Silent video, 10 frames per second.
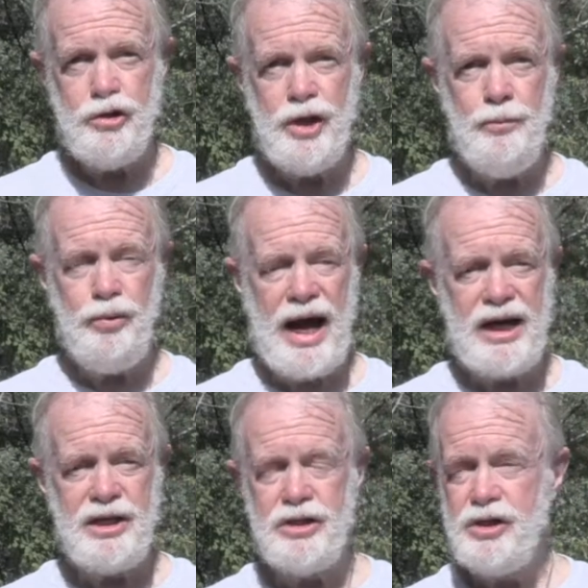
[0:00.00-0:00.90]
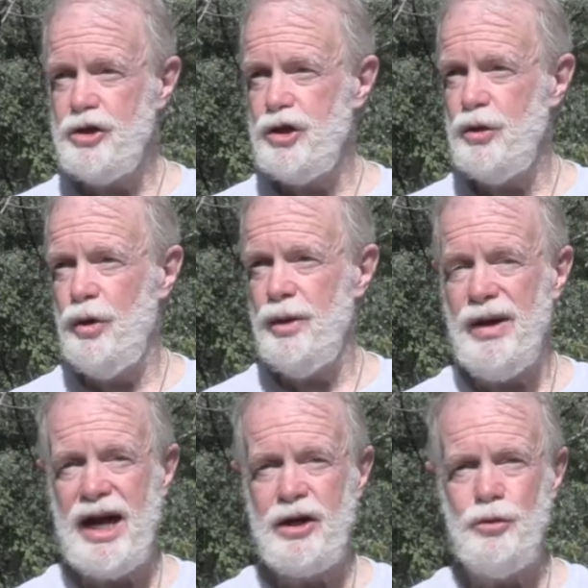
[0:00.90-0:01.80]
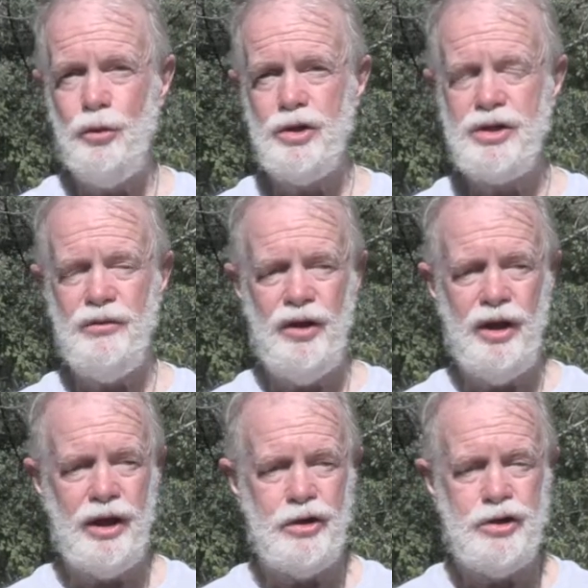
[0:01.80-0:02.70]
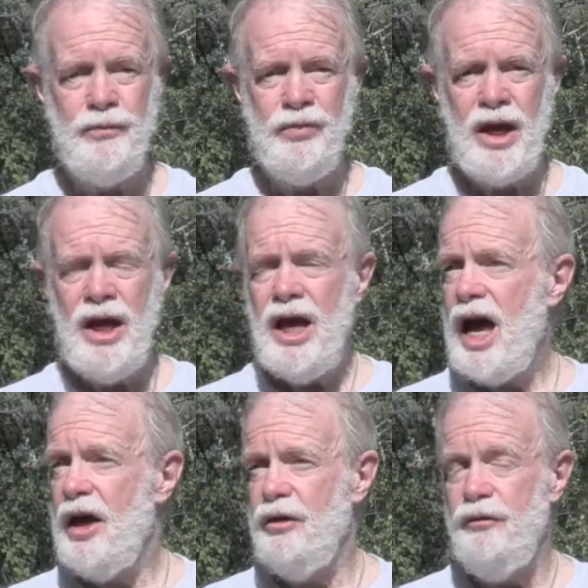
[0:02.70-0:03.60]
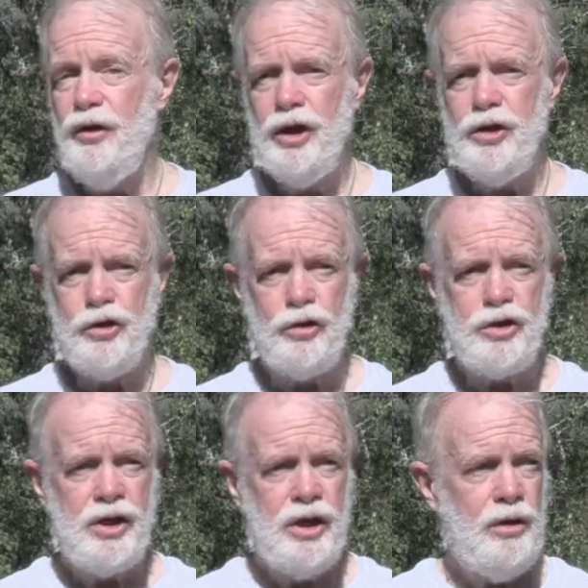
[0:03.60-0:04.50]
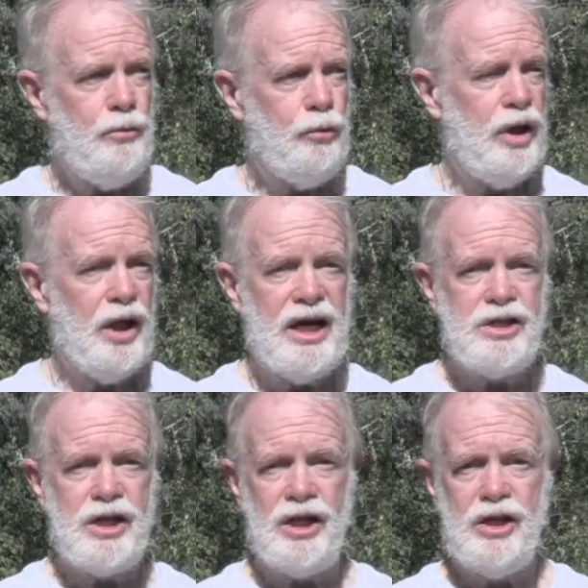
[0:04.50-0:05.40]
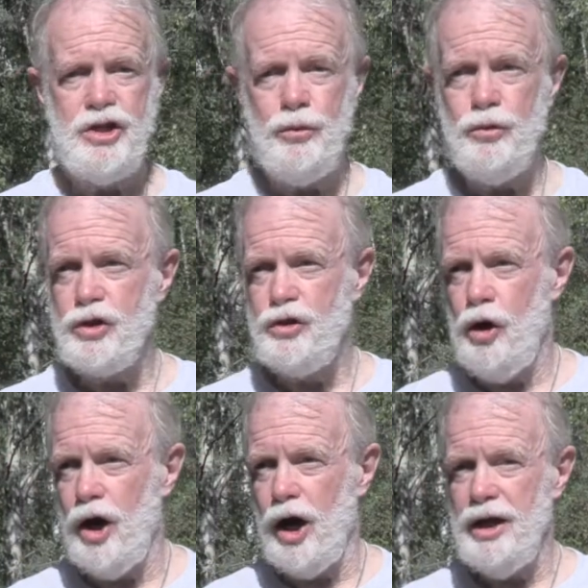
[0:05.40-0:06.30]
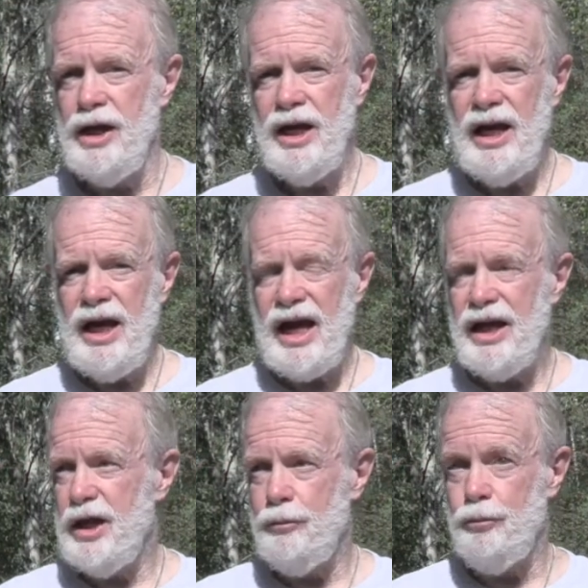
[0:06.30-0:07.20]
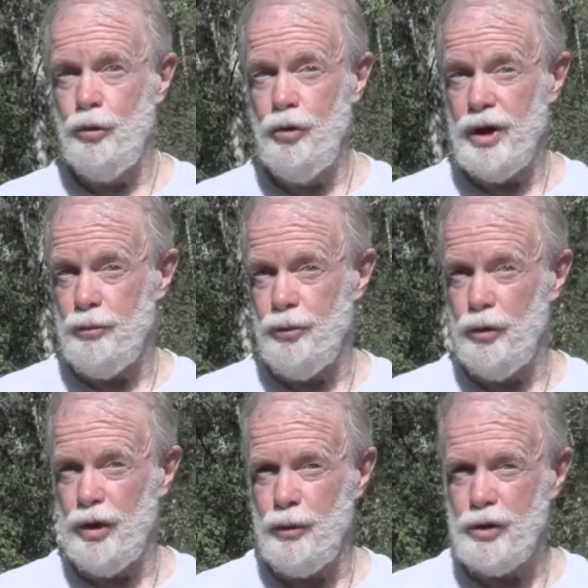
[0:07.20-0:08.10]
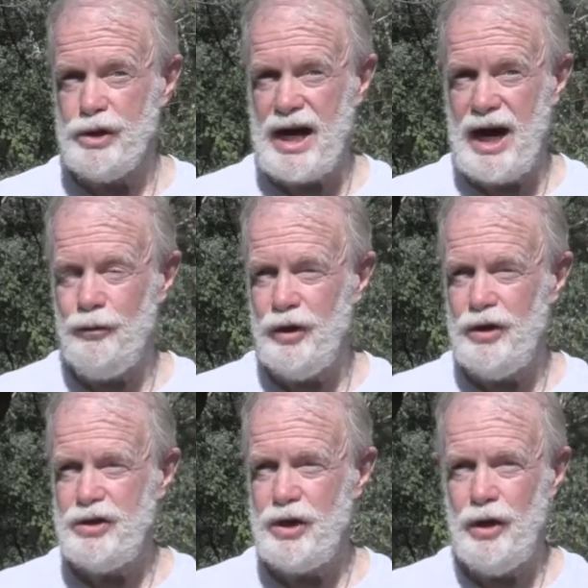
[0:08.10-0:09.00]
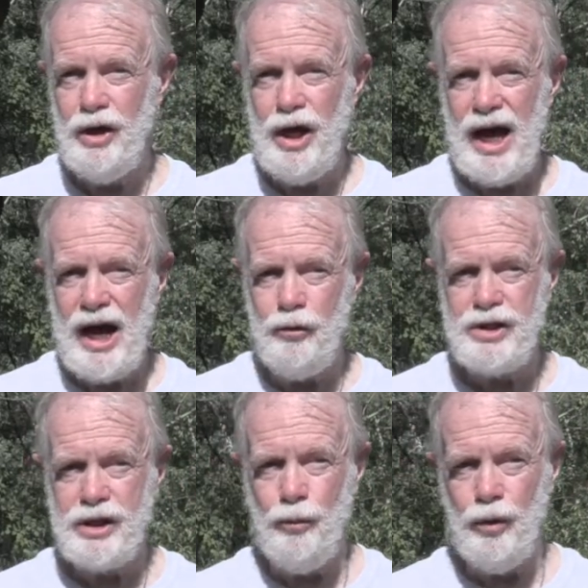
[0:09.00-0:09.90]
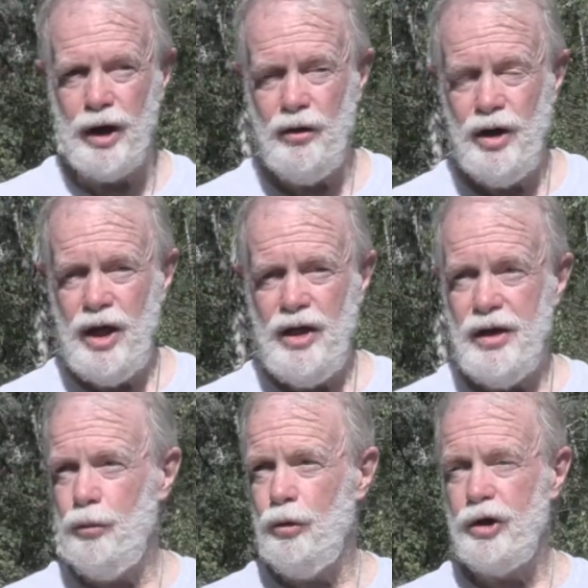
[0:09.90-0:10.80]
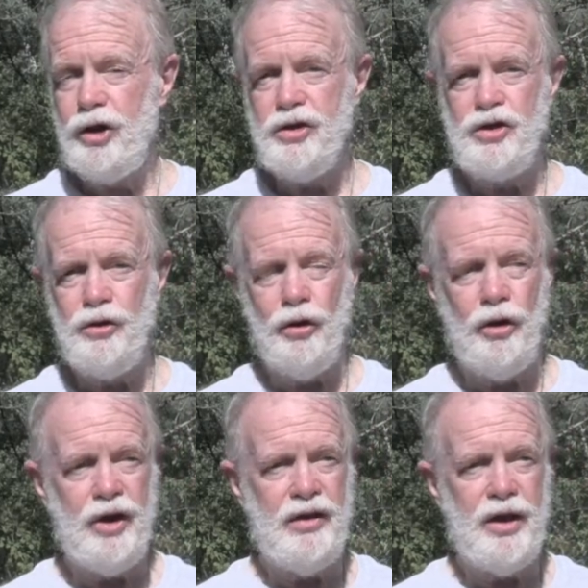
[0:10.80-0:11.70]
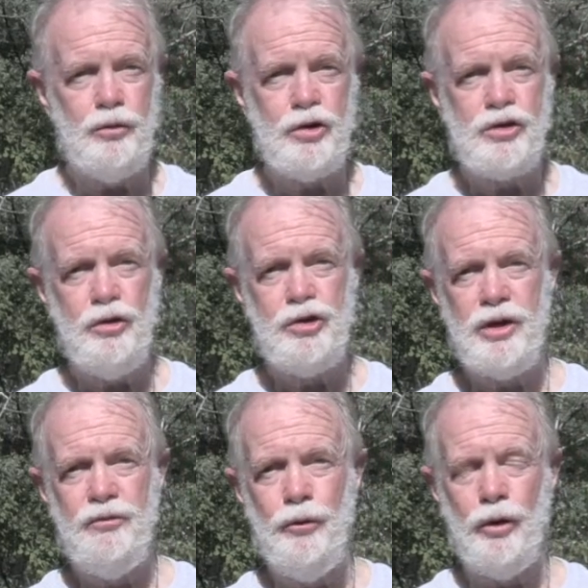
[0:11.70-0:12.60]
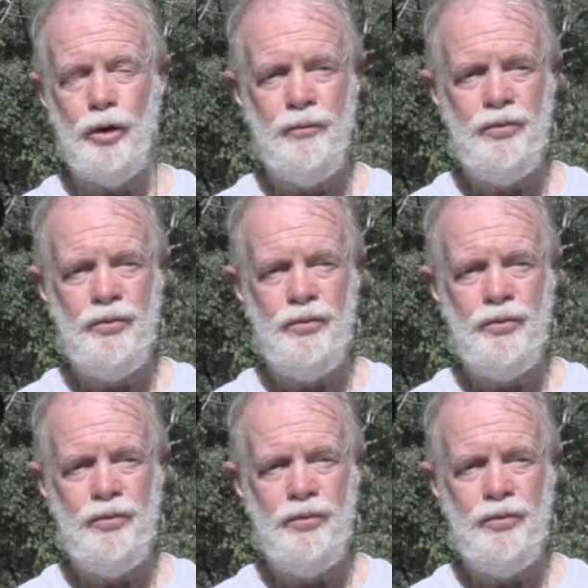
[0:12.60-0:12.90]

she practiced as she went back towards the village. And the villagers, realizing that she was gone and that Bruley was out somewhere, they were concerned and they were searching for her.